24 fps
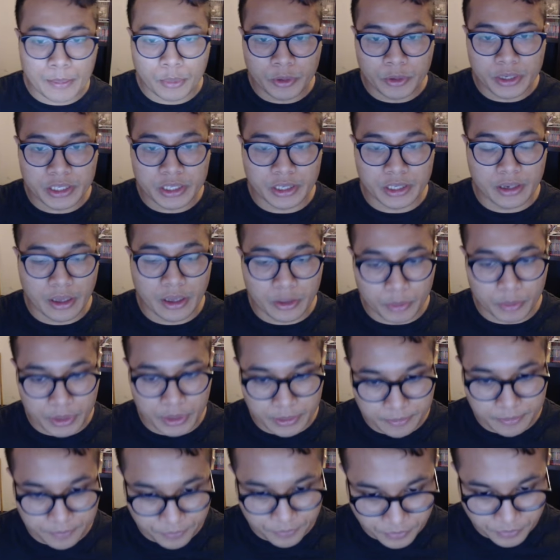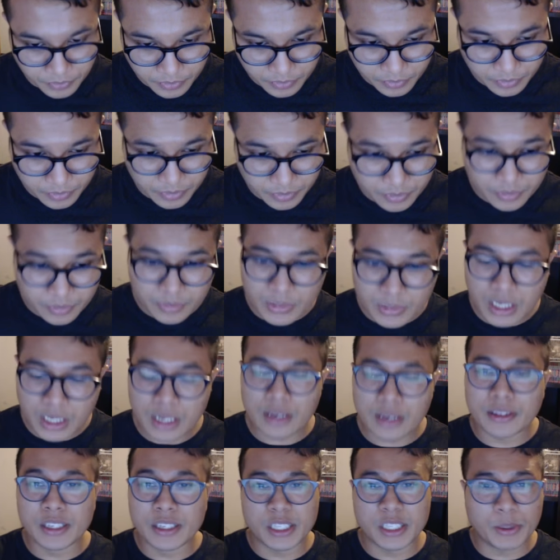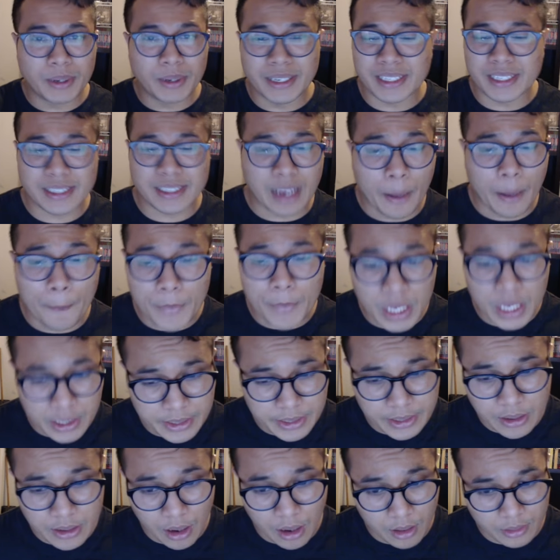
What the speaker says: Here's another one. This one is $1 million.